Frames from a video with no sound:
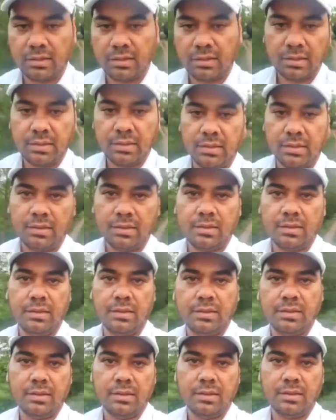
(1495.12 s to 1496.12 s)

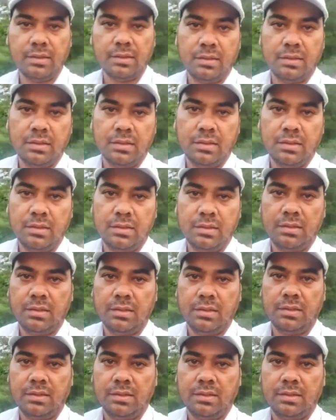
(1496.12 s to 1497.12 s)

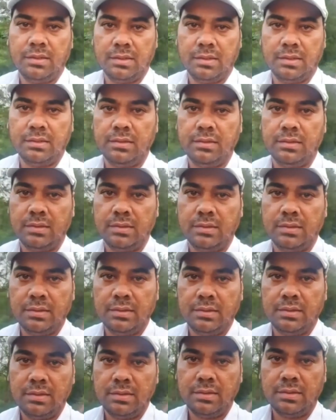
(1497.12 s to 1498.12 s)

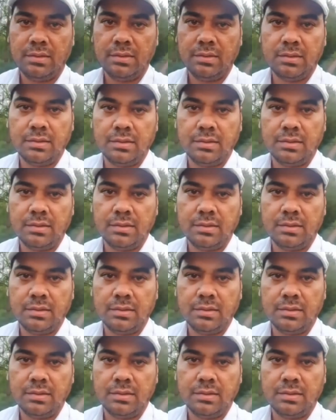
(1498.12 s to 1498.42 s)
(silent)